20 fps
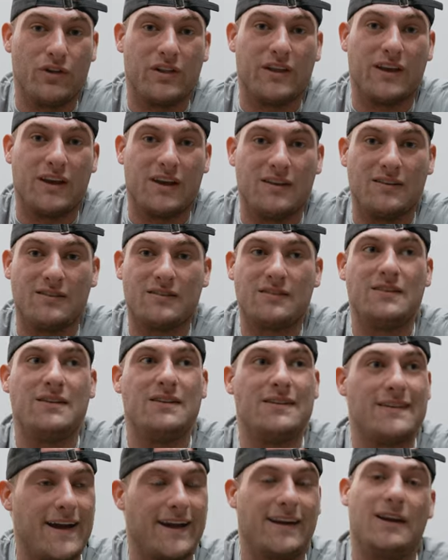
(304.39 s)
really is
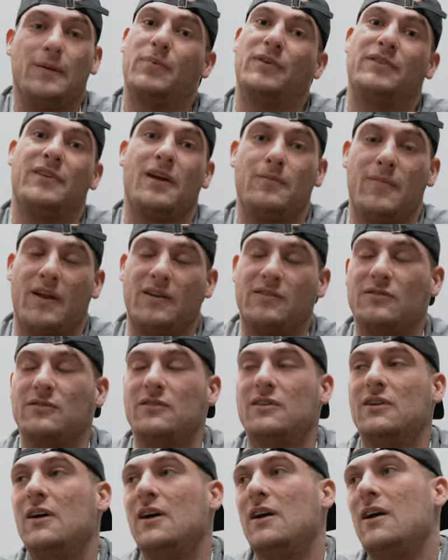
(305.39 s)
ninety percent
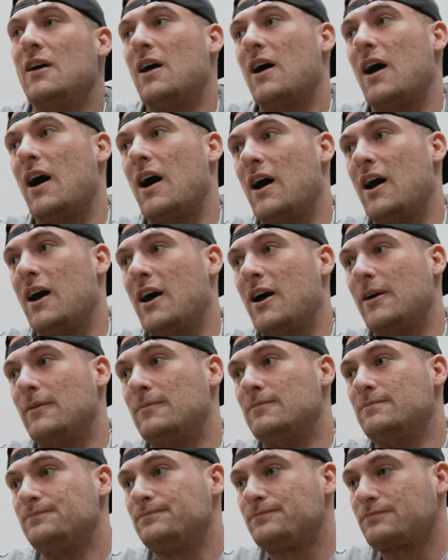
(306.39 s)
mental.
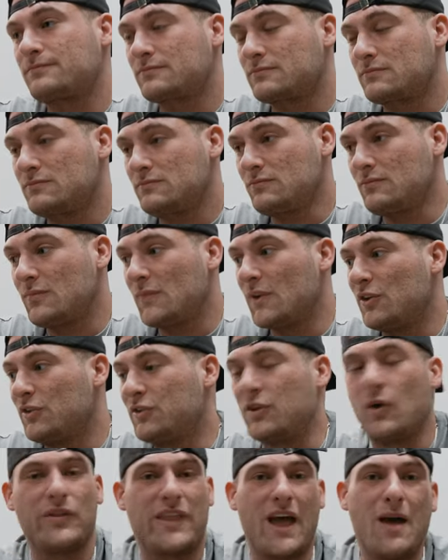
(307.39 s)
Um,
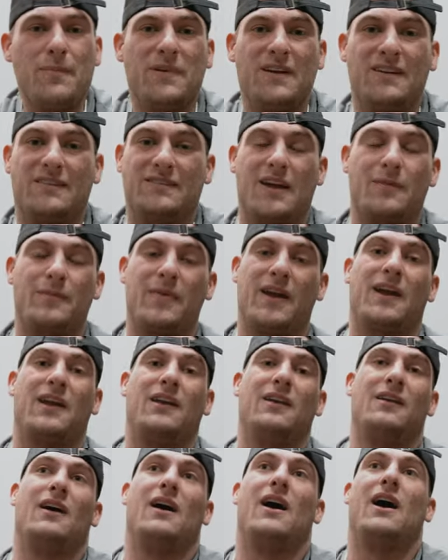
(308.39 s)
so with that being said,
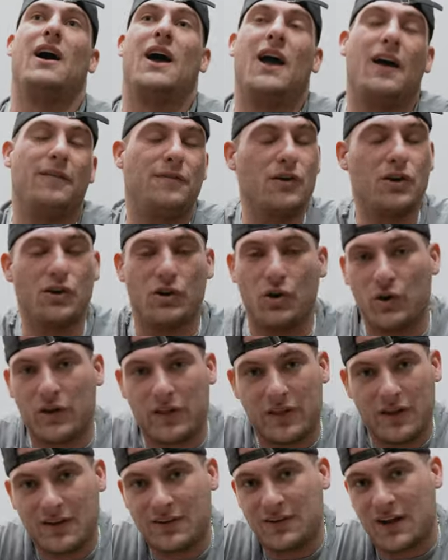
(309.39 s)
man, uh, if you're new to
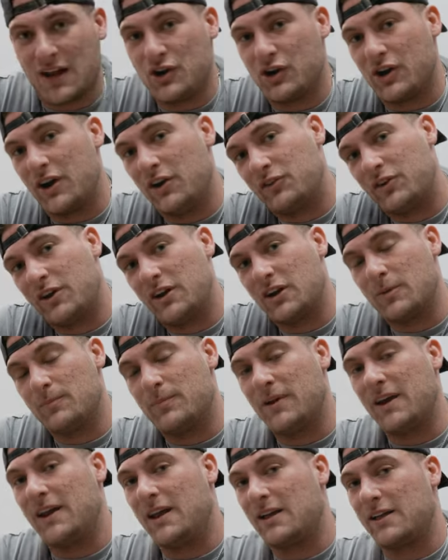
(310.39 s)
this and you're interested in
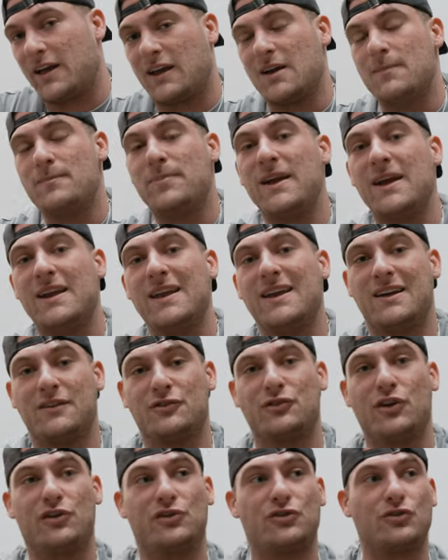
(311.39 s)
competing, like competing
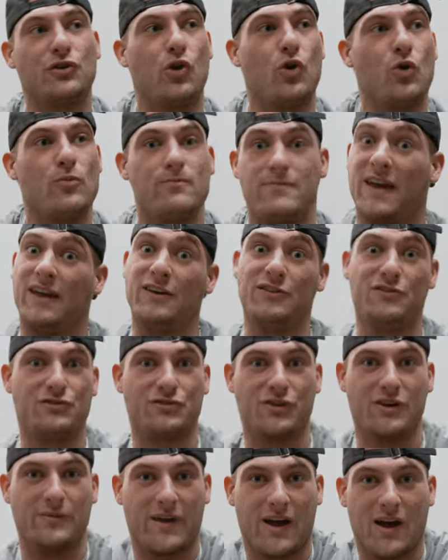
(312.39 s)
is, is so
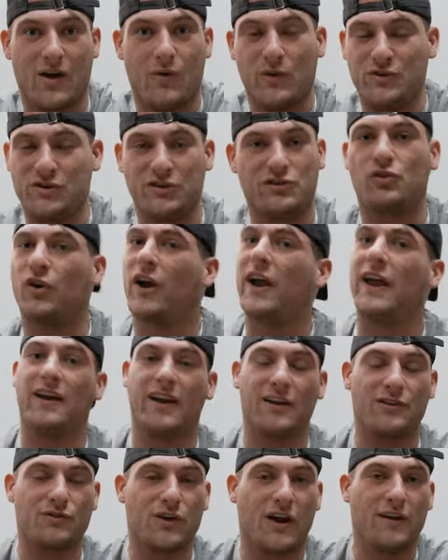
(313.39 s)
mainstream now, which is great.
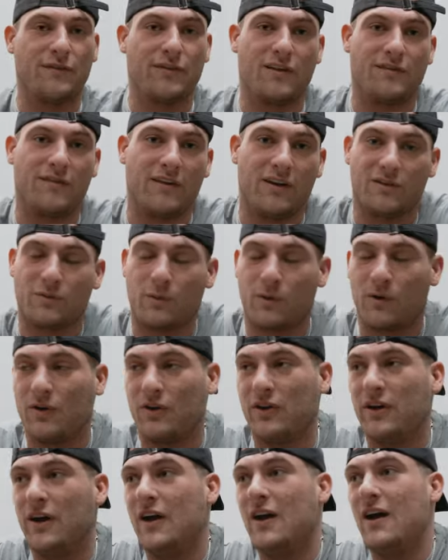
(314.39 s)
It's great for the fitness
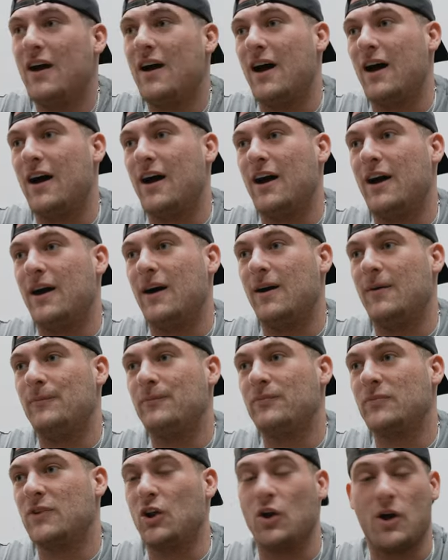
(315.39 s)
world.
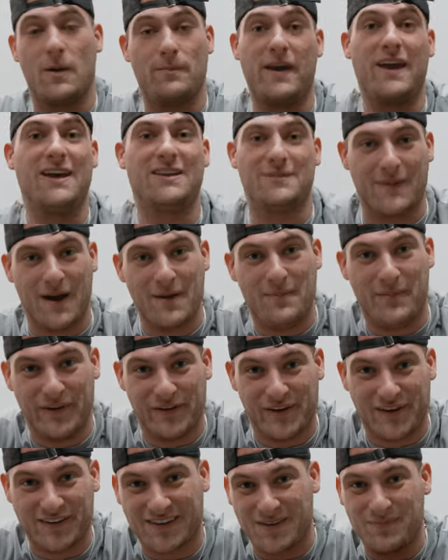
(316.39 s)
Um, you know, it pays my
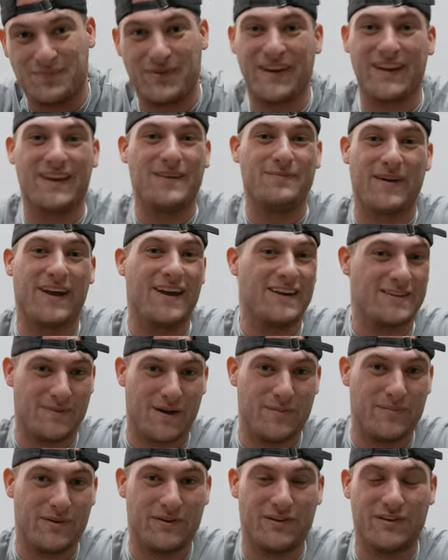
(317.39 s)
bills. Competing pays
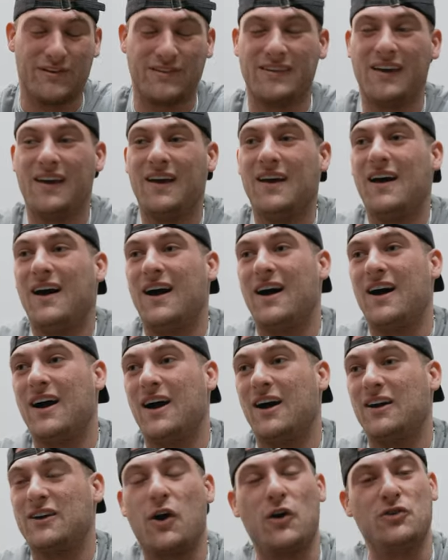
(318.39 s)
my bills.
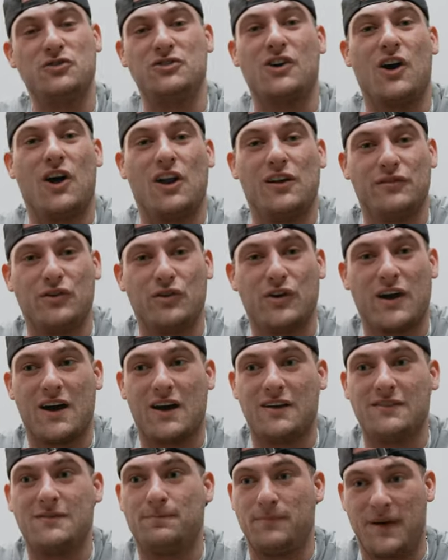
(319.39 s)
Uh, coaching all of you
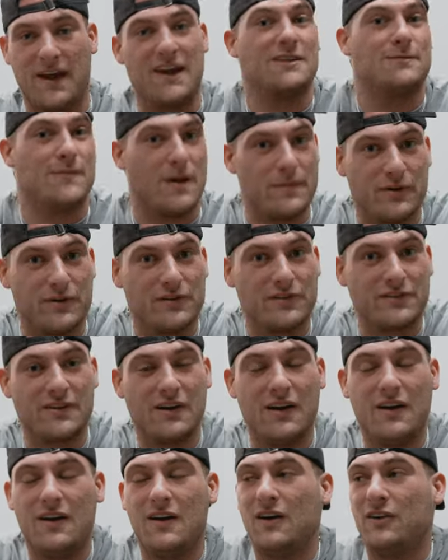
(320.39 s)
guys pays my
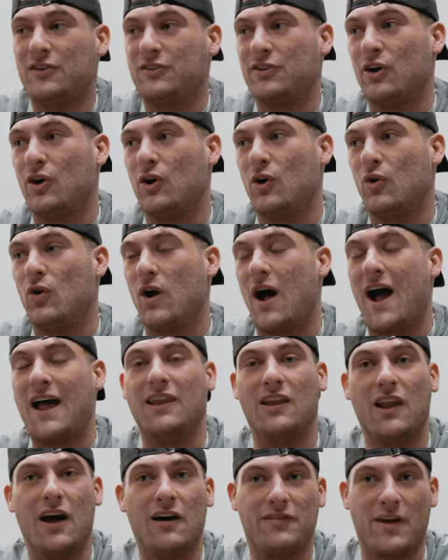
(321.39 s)
bills. So I
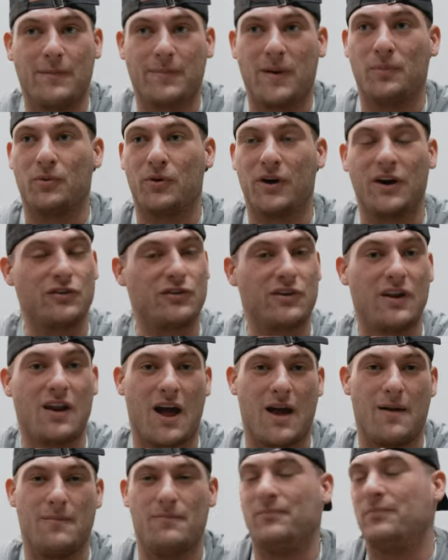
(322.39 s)
love that people are interested.
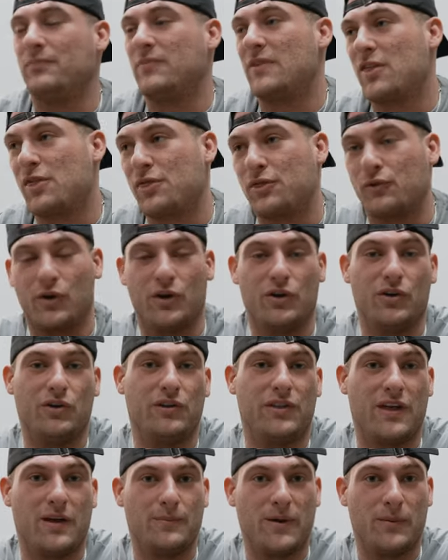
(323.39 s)
I'm
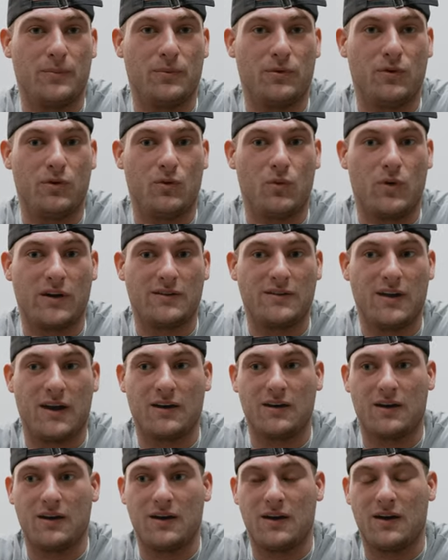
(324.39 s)
thrilled that people want to
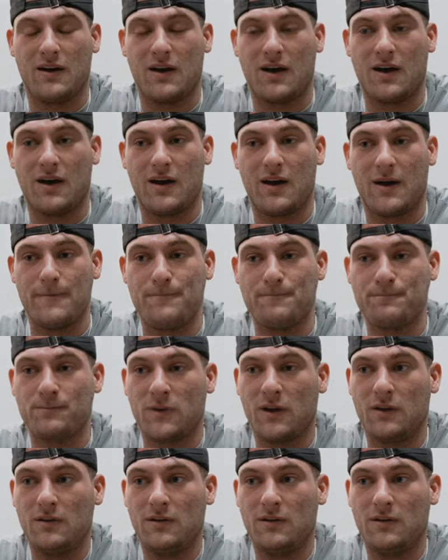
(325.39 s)
take a... Um,